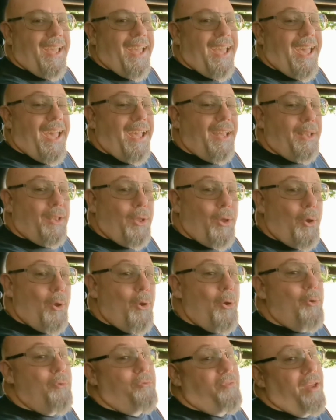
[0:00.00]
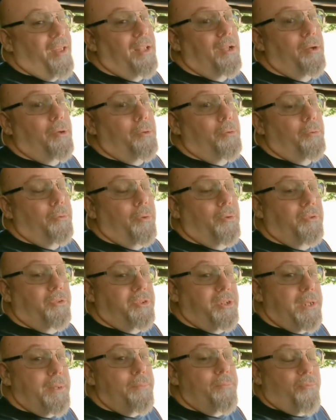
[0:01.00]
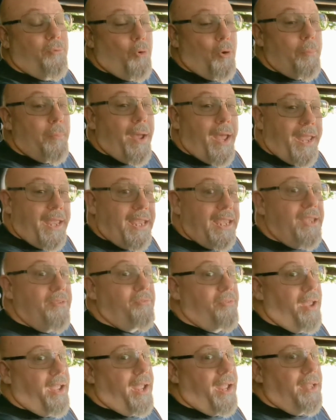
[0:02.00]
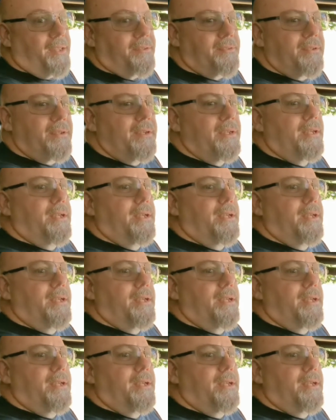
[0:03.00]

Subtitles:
Hello, fellow Jeep 4xe fans.